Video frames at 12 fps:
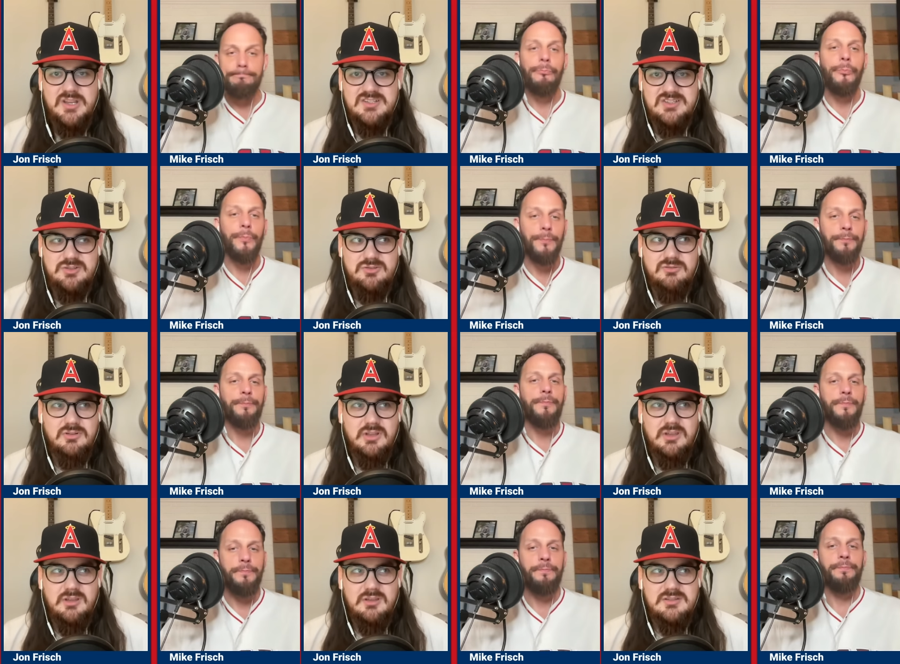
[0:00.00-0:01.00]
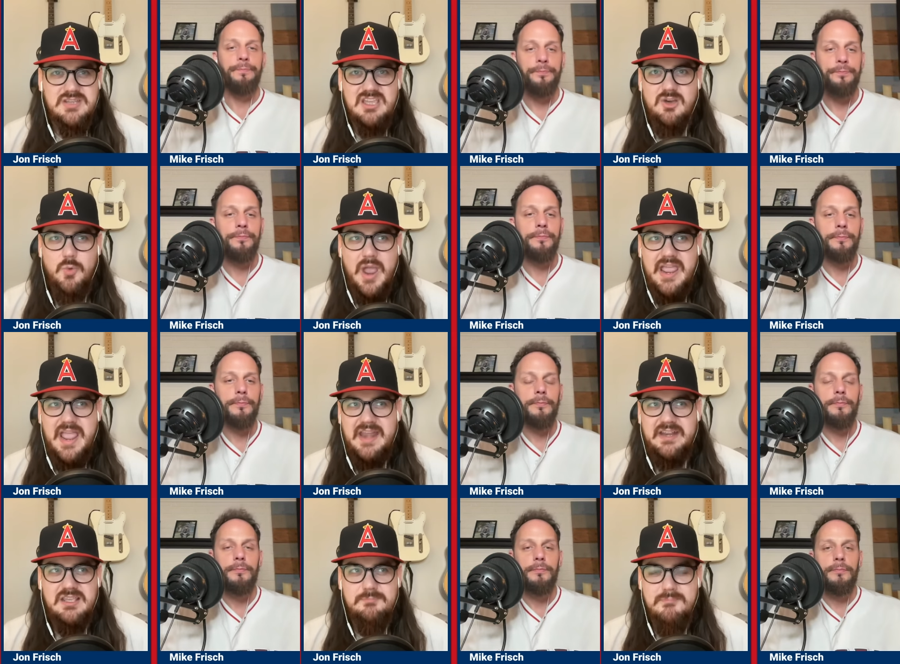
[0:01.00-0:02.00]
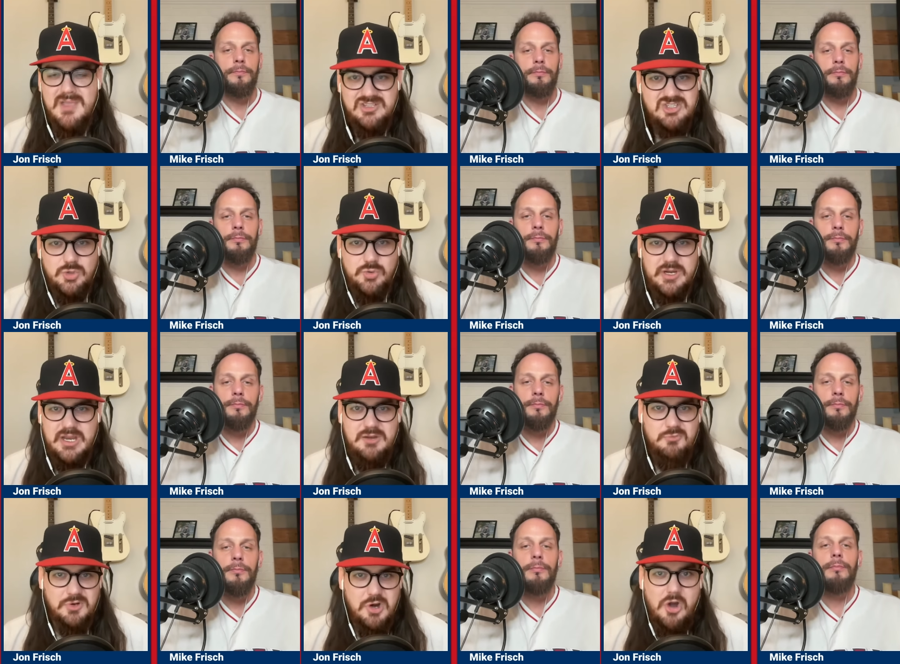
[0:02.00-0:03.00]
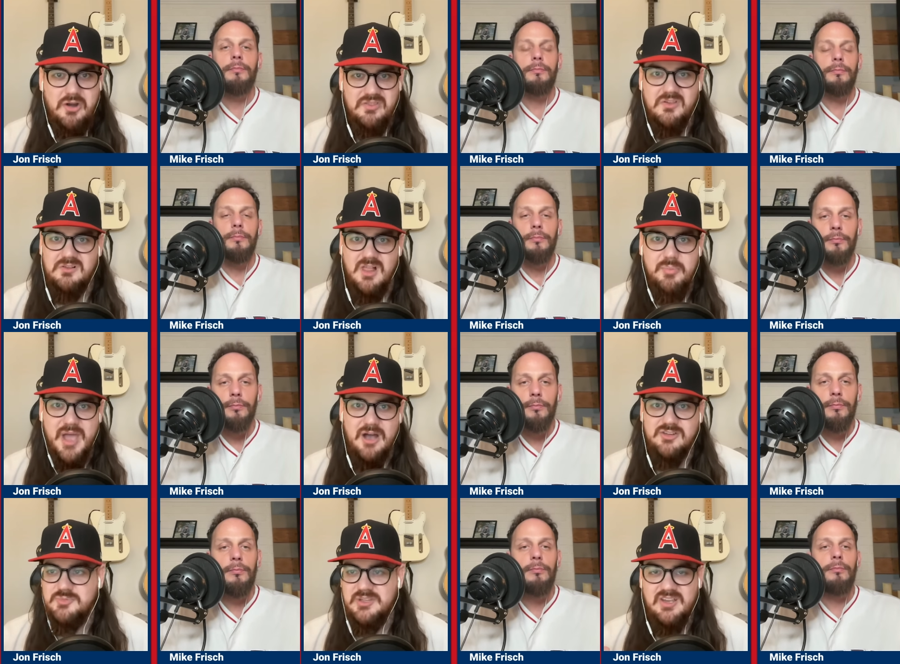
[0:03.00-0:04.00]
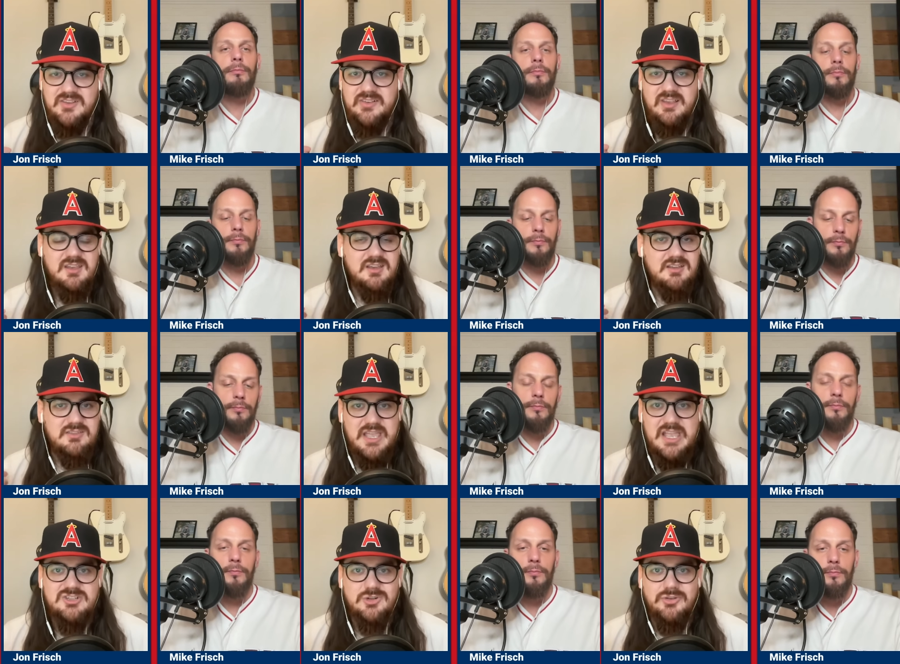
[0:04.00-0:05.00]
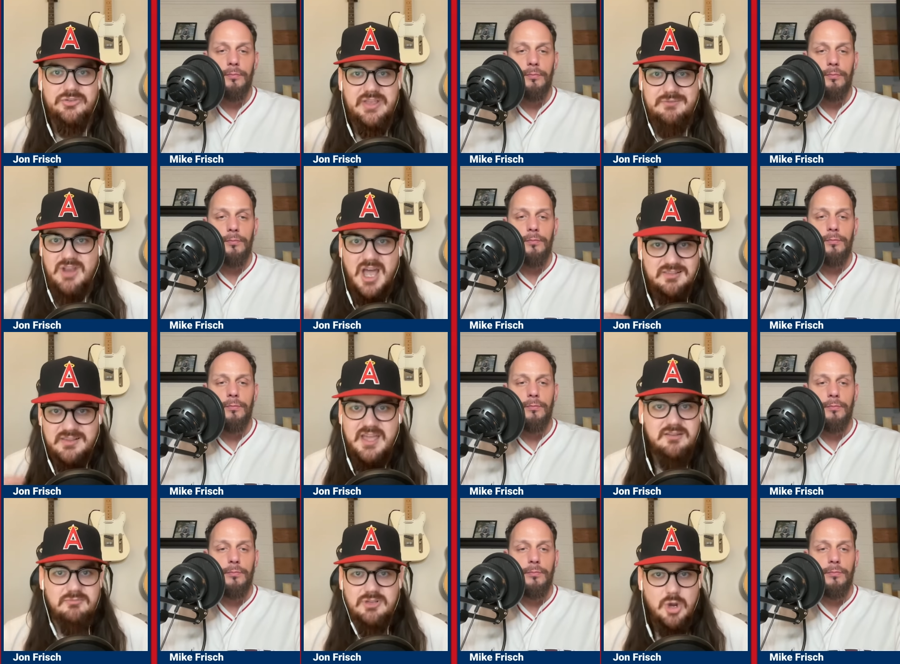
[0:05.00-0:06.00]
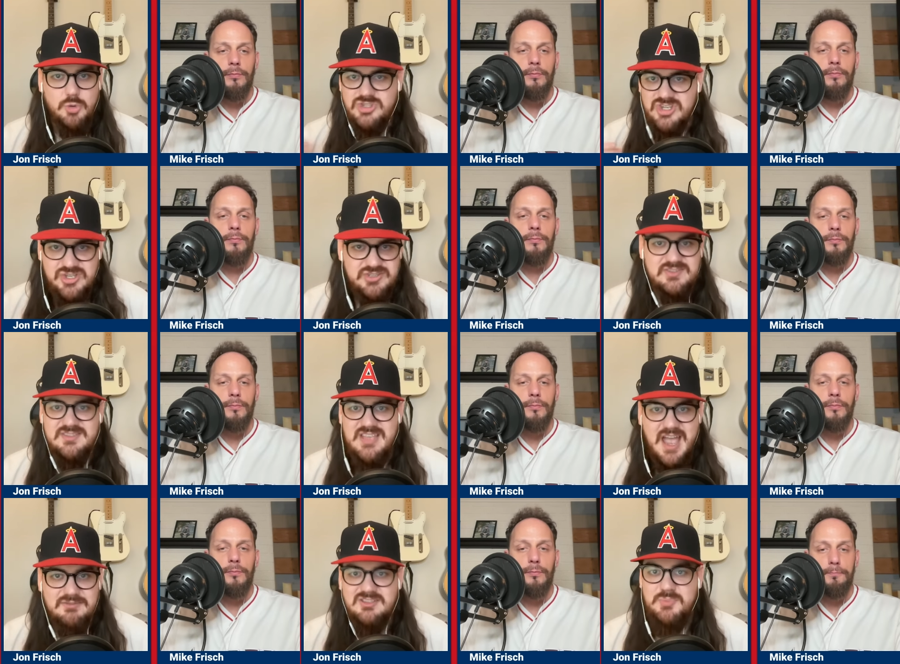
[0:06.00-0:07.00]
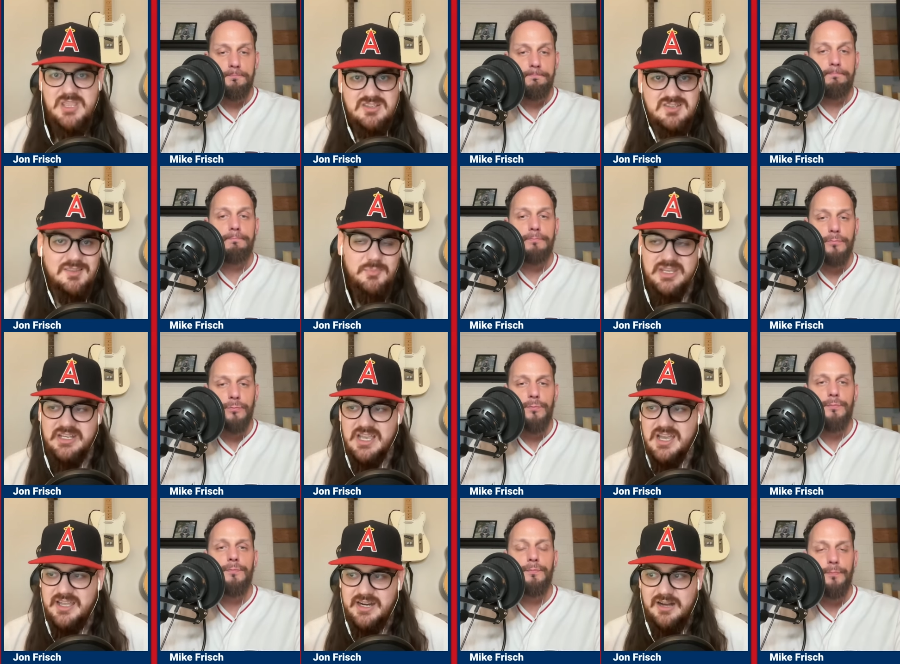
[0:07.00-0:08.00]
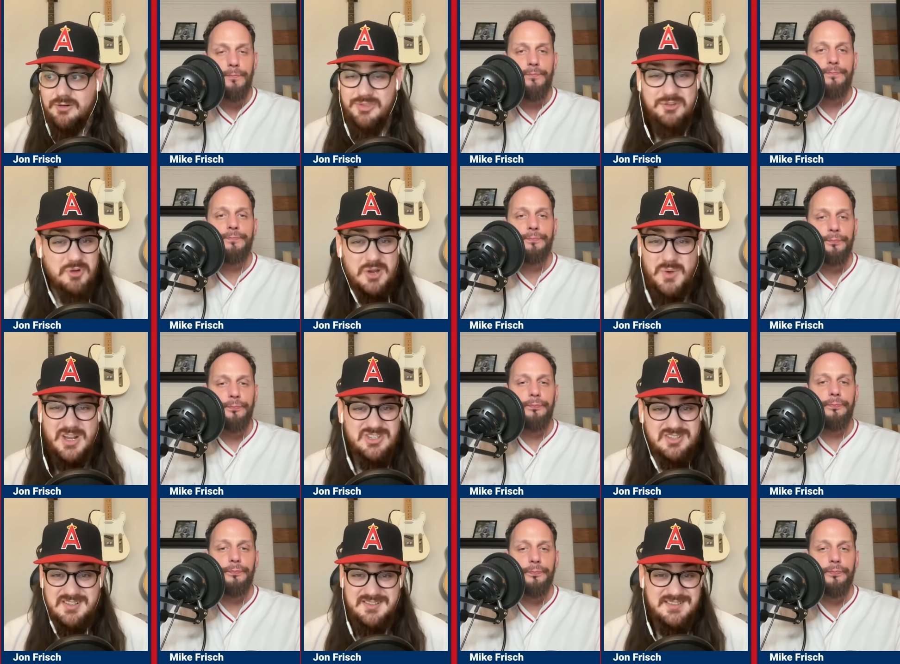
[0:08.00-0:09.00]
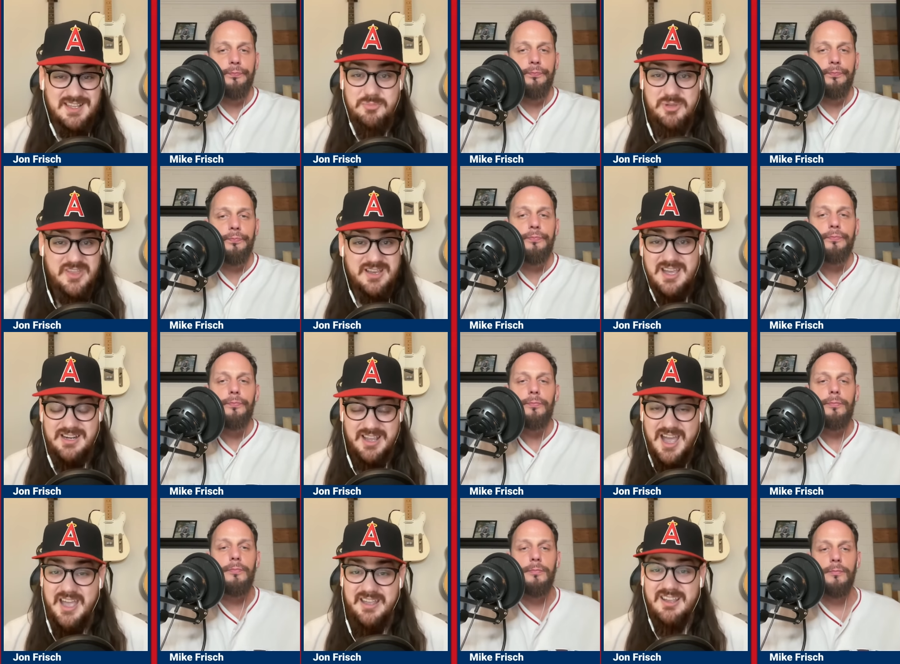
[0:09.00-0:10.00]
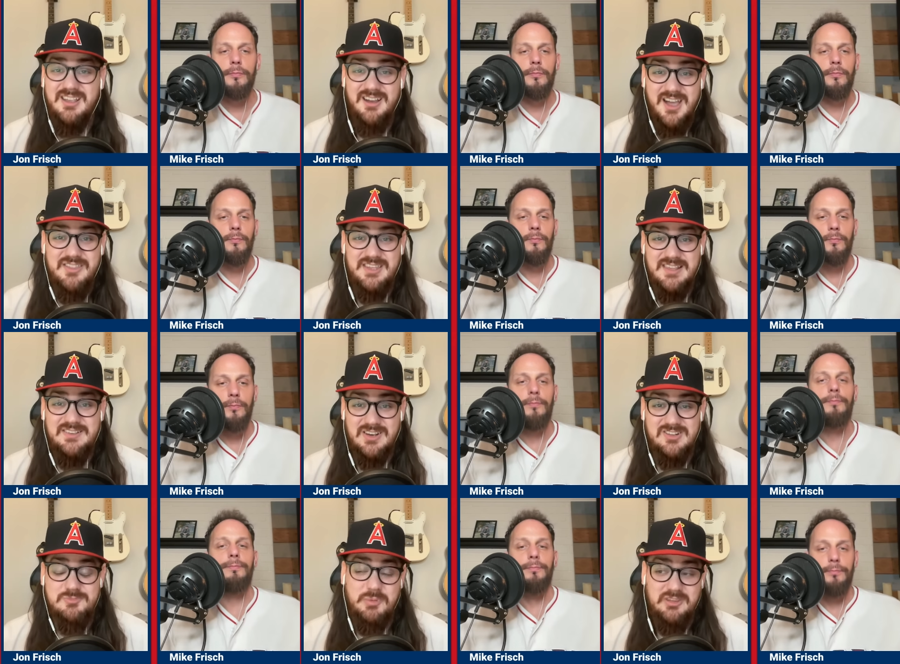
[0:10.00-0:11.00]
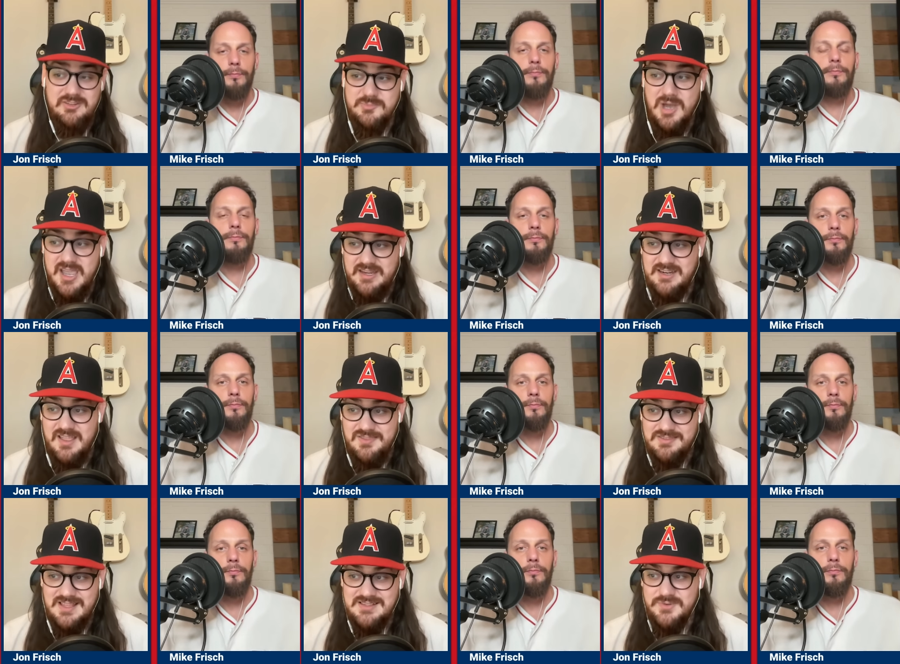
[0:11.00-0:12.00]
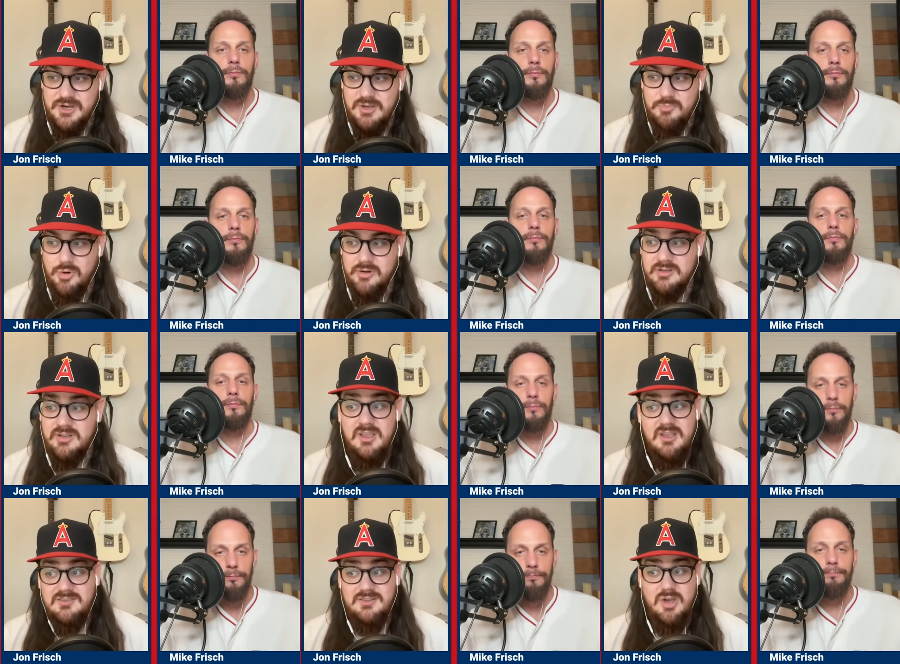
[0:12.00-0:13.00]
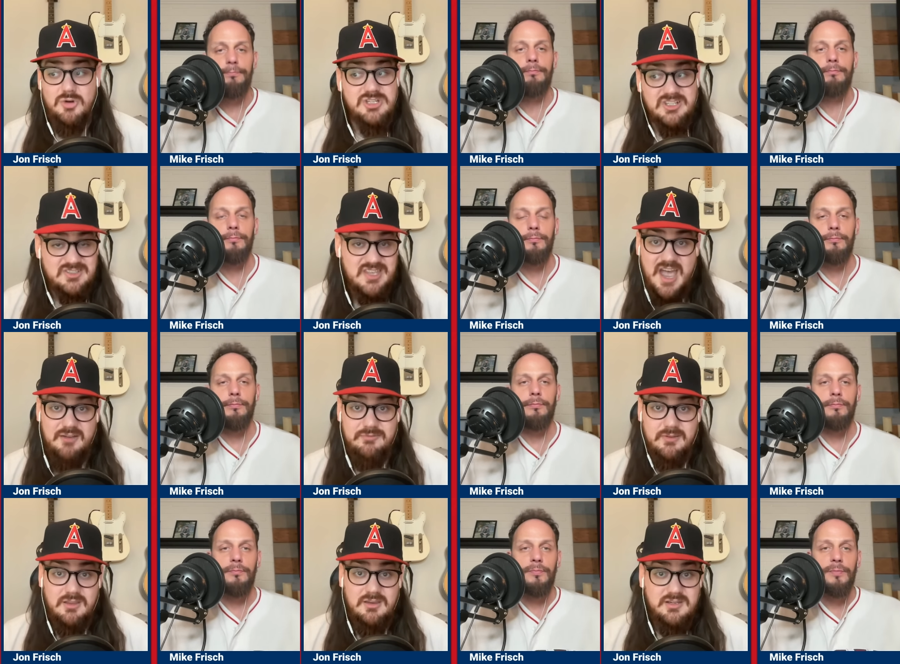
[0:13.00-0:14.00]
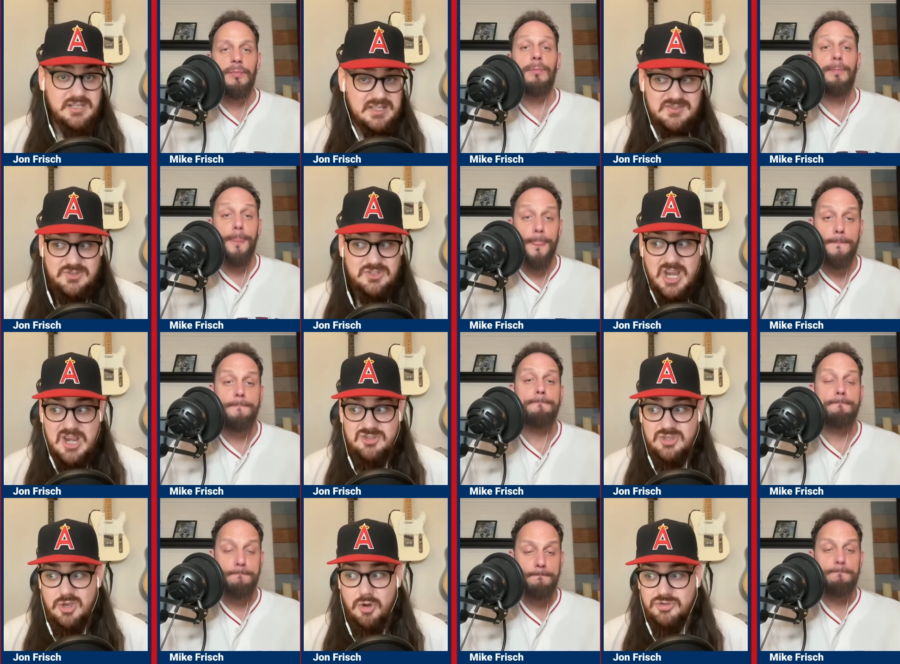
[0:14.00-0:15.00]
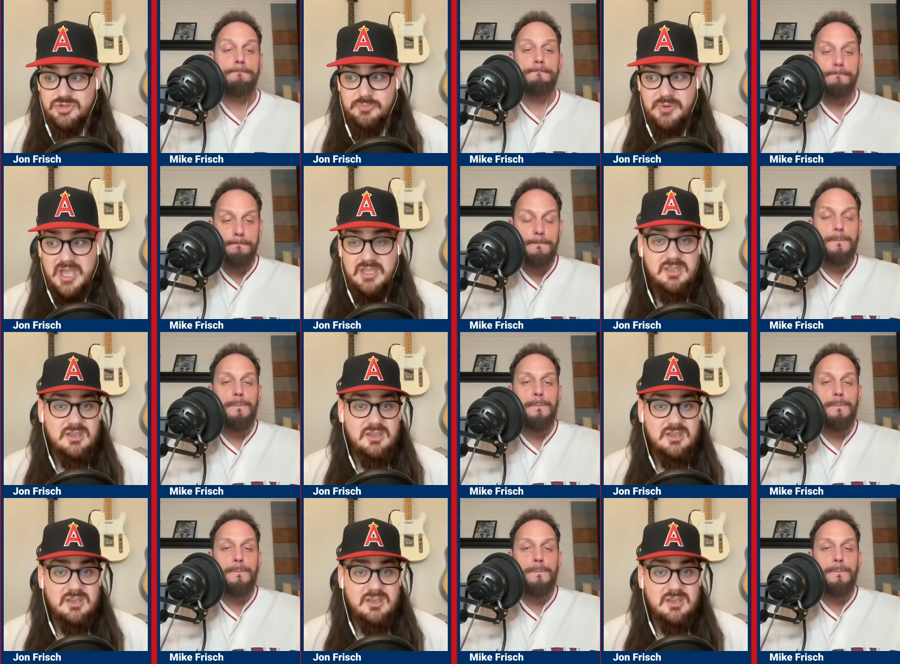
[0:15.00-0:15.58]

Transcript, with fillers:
Speaker 1: to take away any mystery regarding the clubhouse because the Angels have not let coaches and staff speak to the media. And I don't think Ron Washington is going to be that kind of guy. I think he's going to speak his mind. And I think that's very important. The coaching staff needs to change the culture by